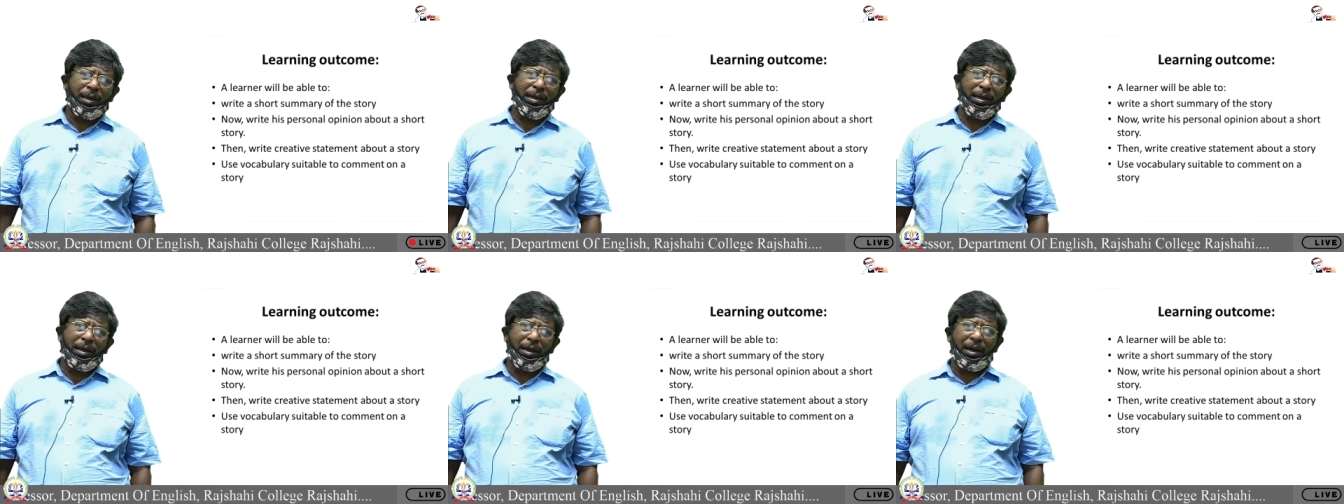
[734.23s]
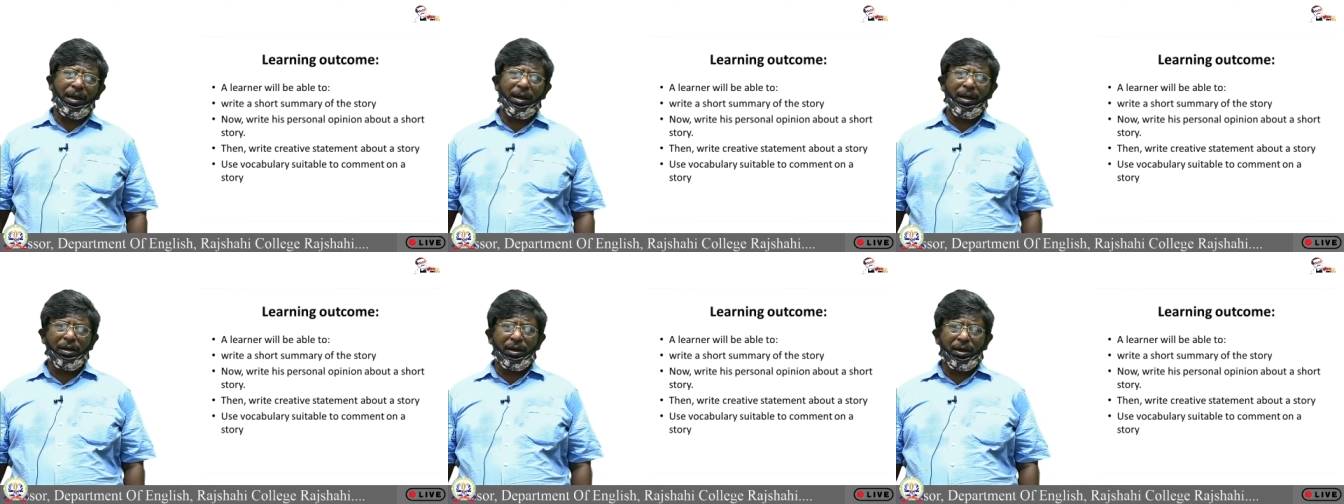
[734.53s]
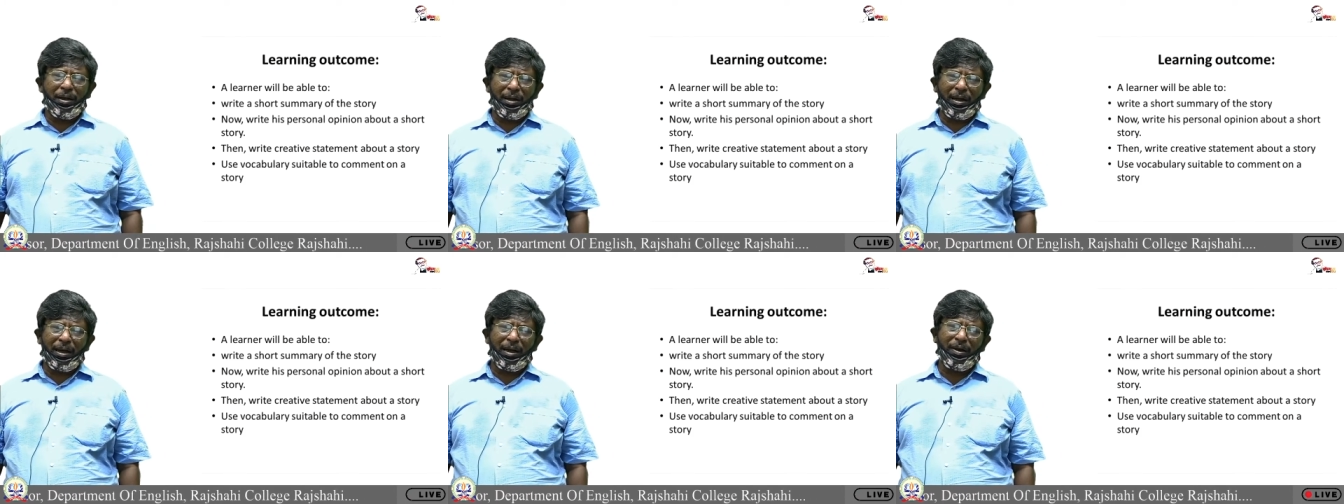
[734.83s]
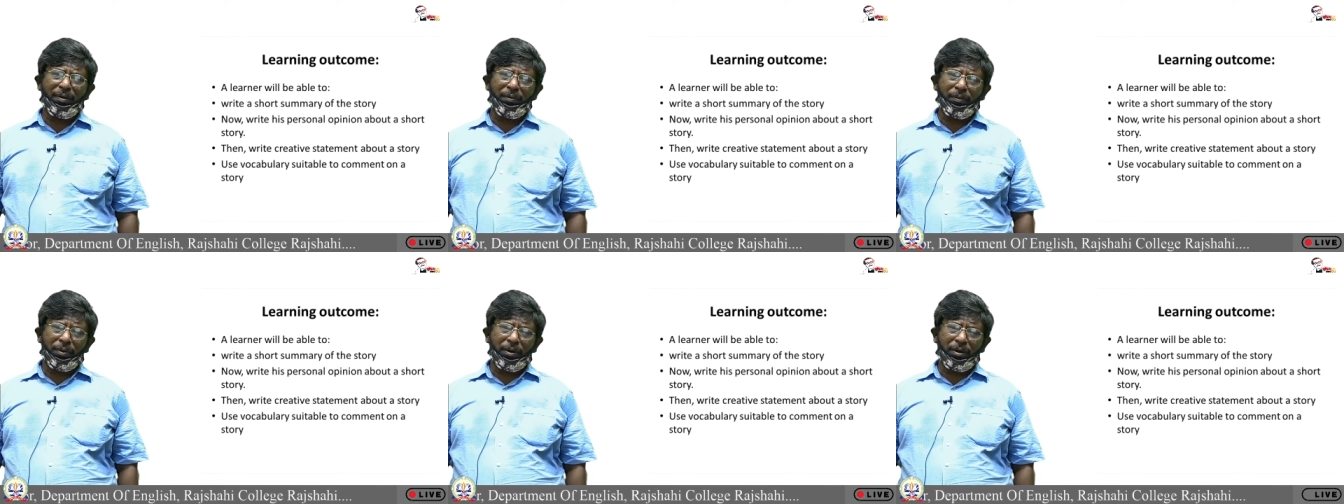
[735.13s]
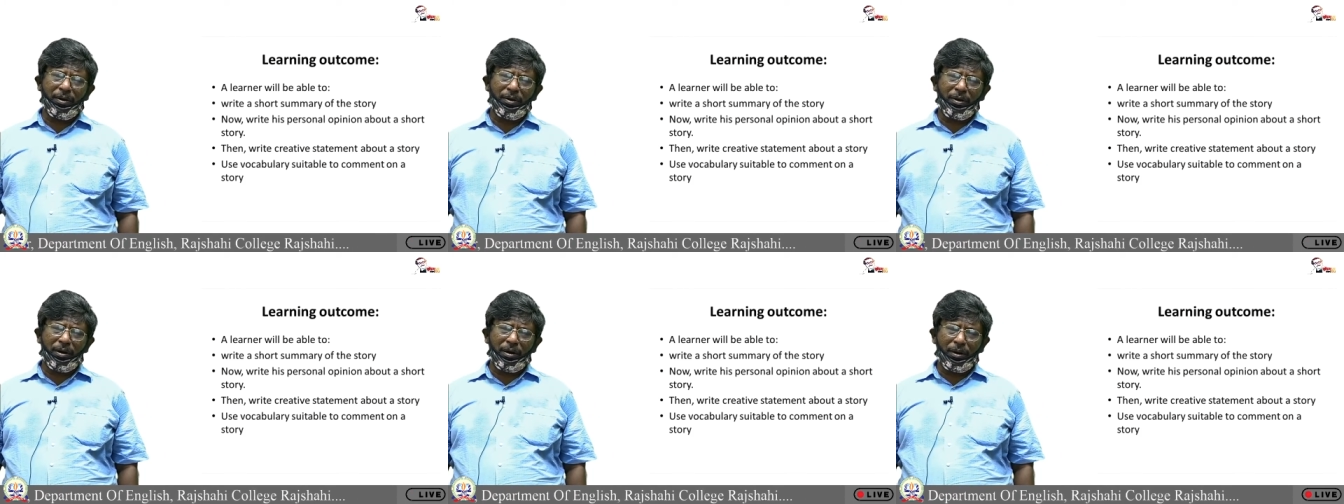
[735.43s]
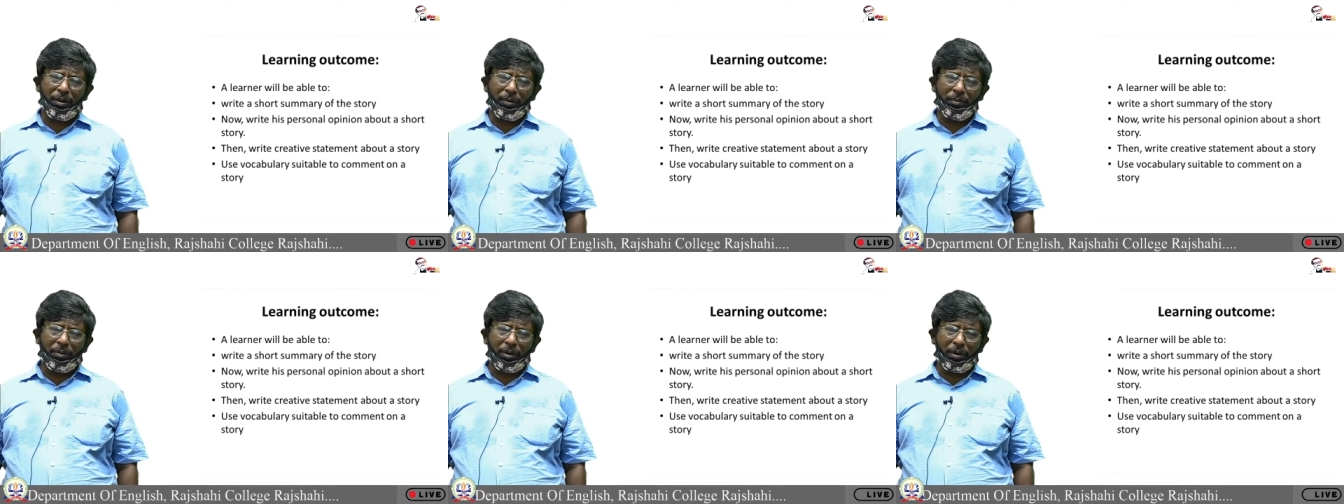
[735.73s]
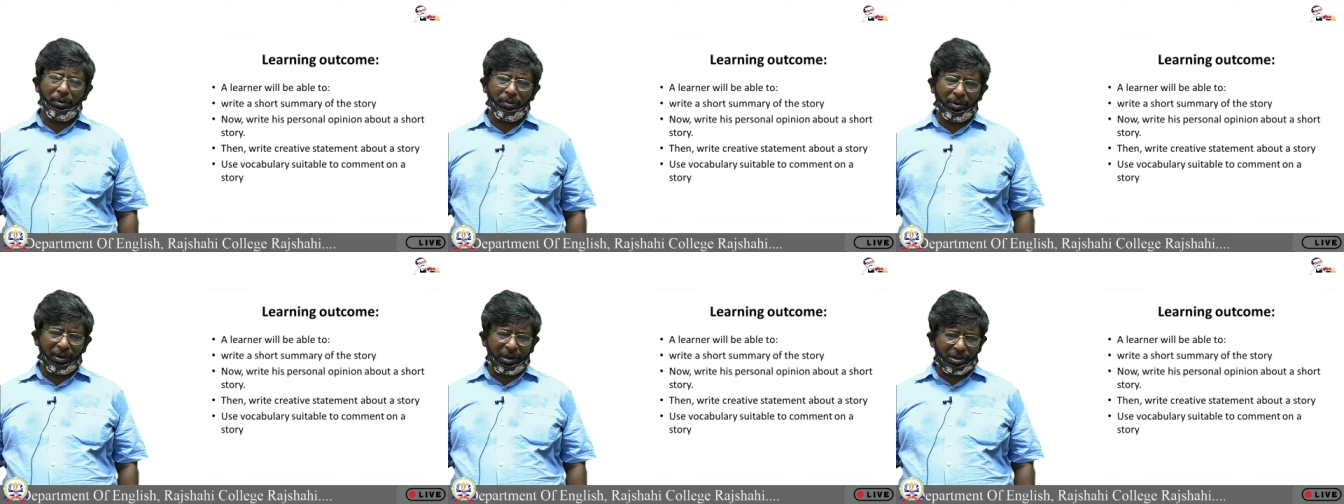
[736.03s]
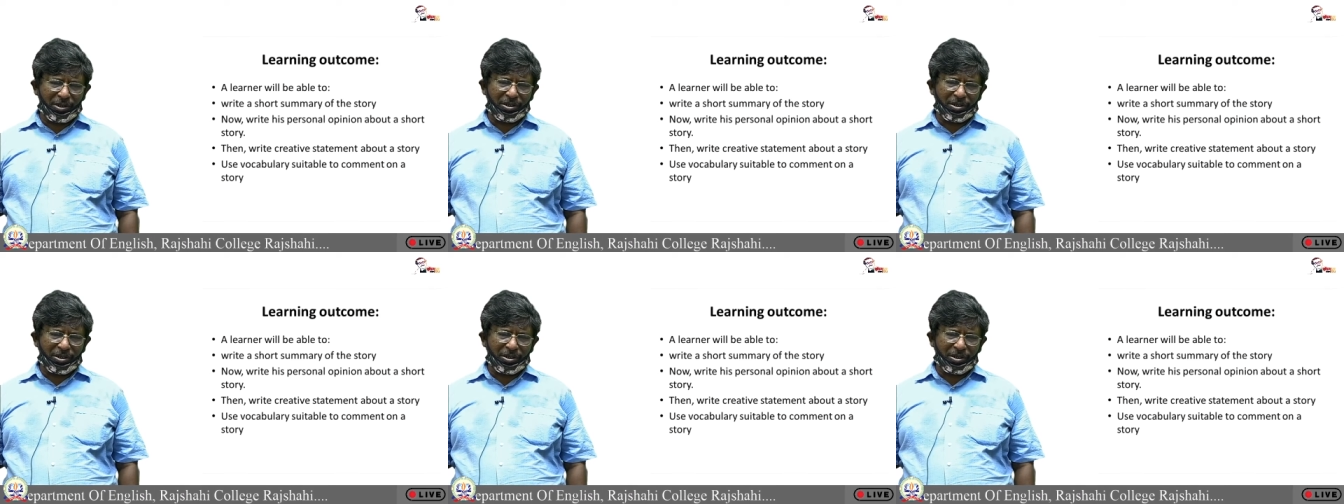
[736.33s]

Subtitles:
have read